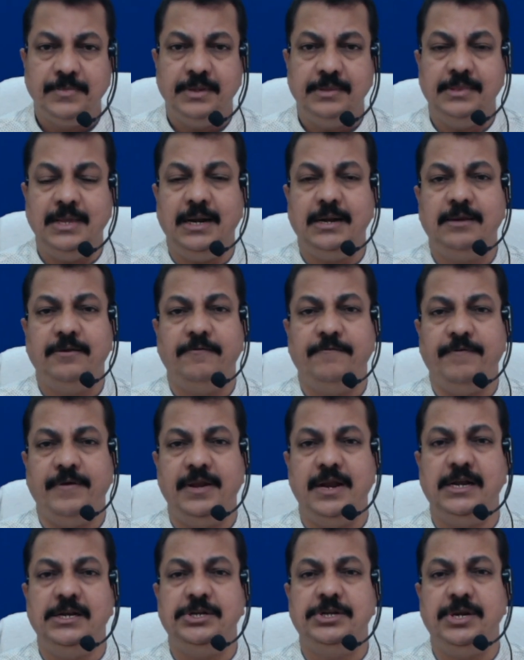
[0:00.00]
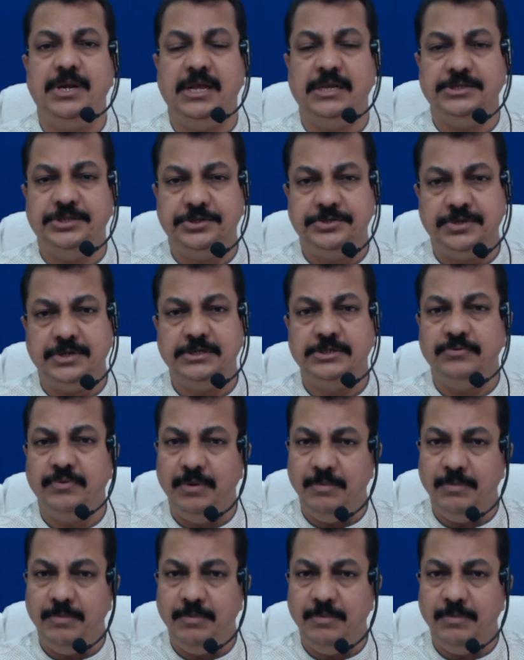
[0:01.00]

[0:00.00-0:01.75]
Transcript: that financial assistance